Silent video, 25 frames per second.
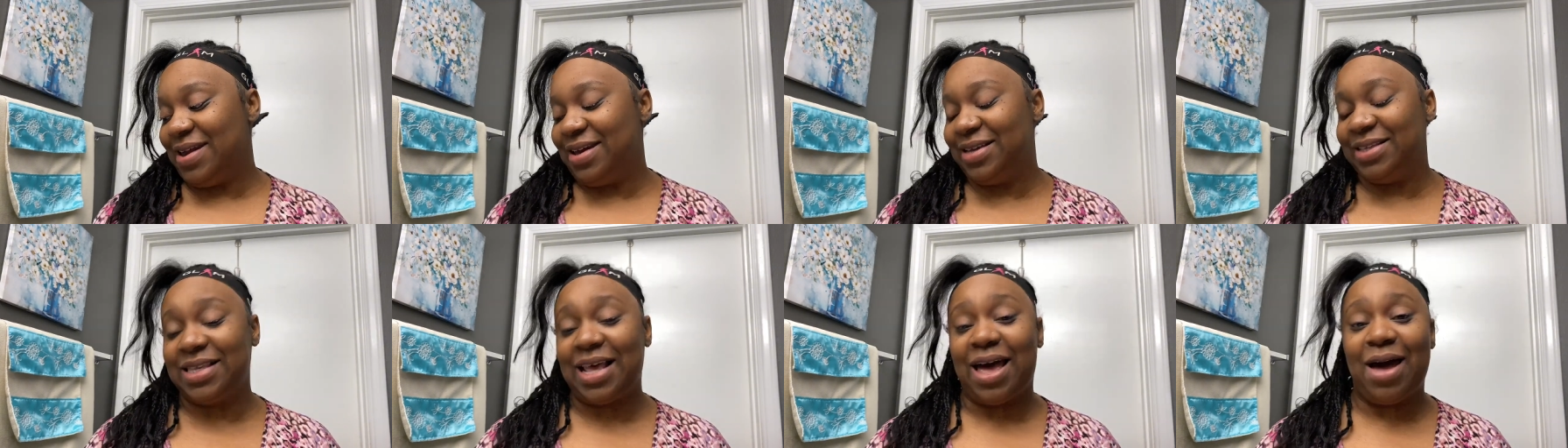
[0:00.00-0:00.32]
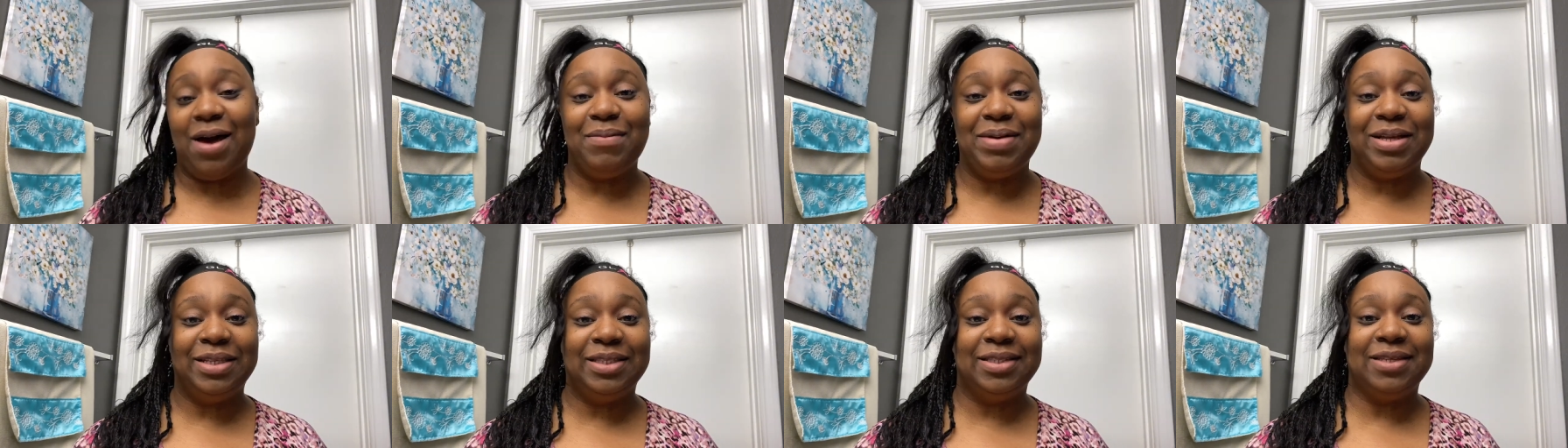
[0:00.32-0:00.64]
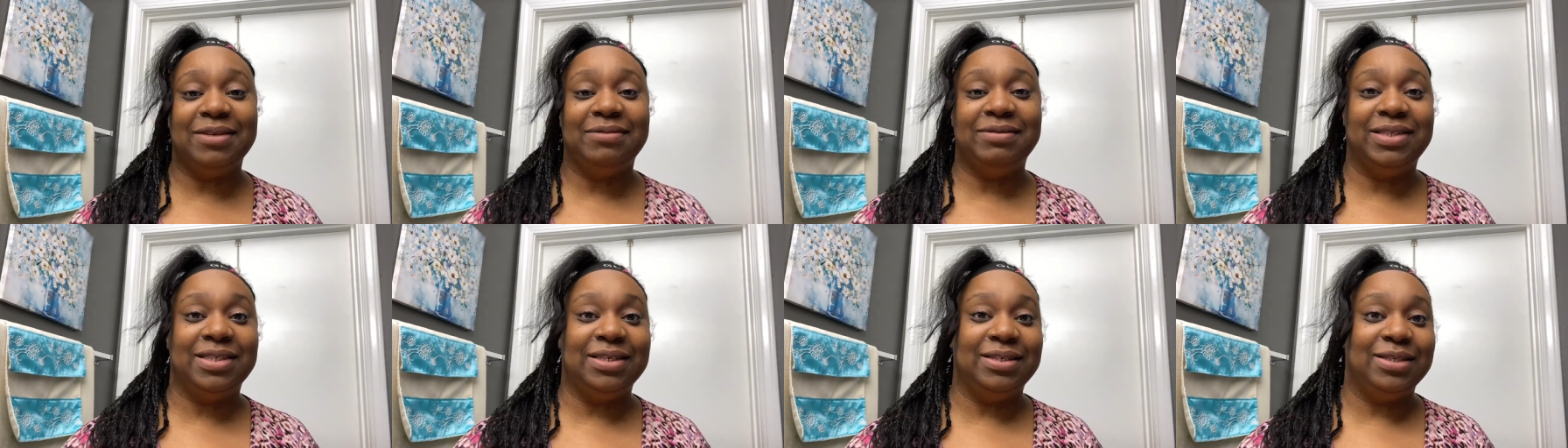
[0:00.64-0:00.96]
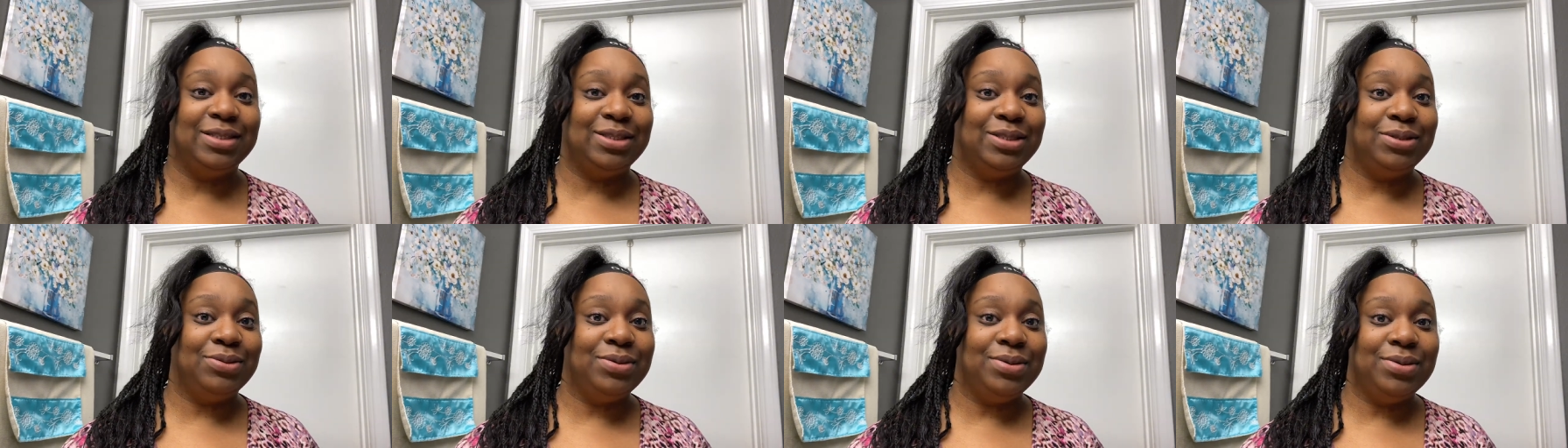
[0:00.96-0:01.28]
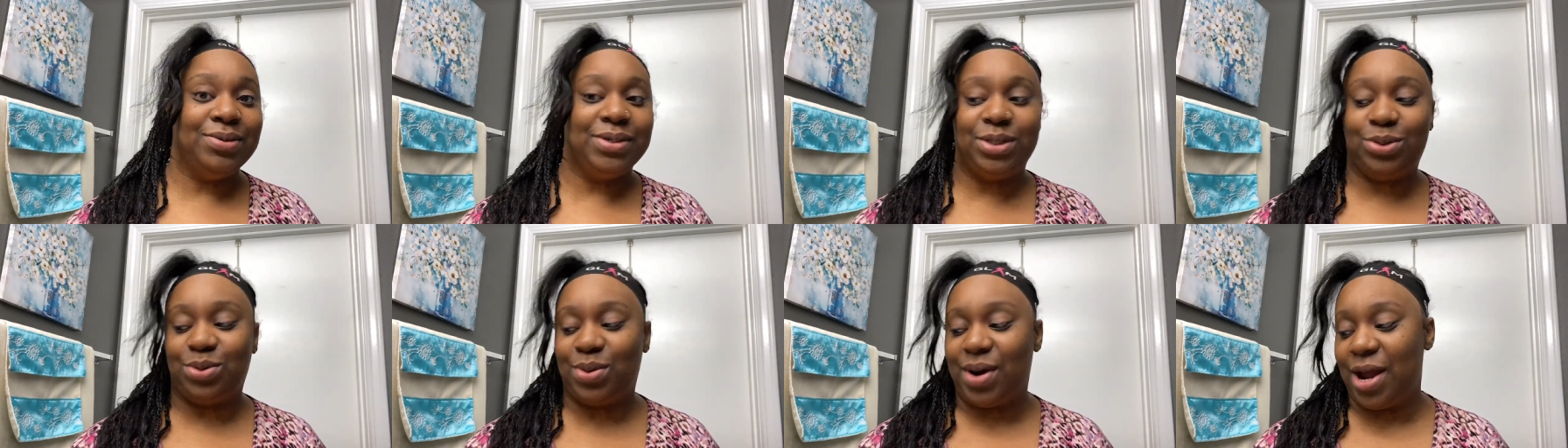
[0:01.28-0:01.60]
because all my stuff's in
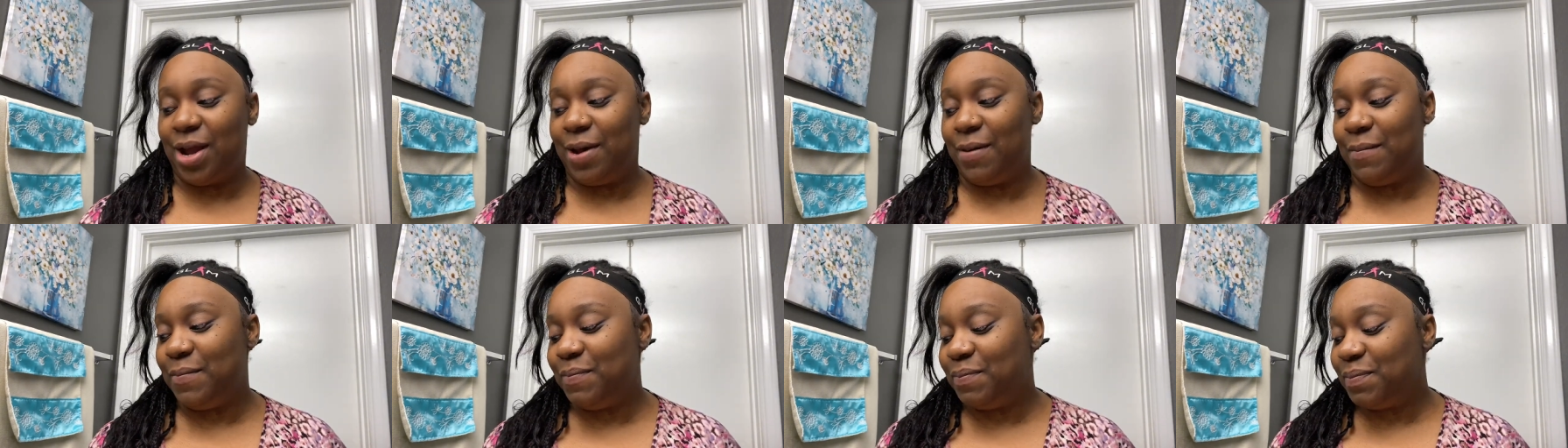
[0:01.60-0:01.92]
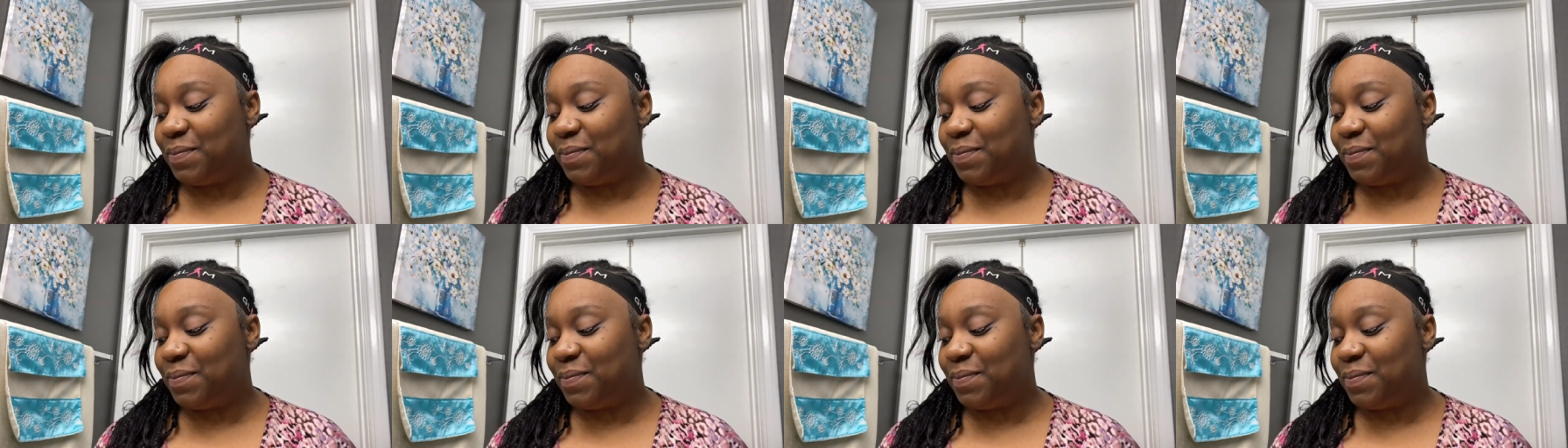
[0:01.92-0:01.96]
storage, right?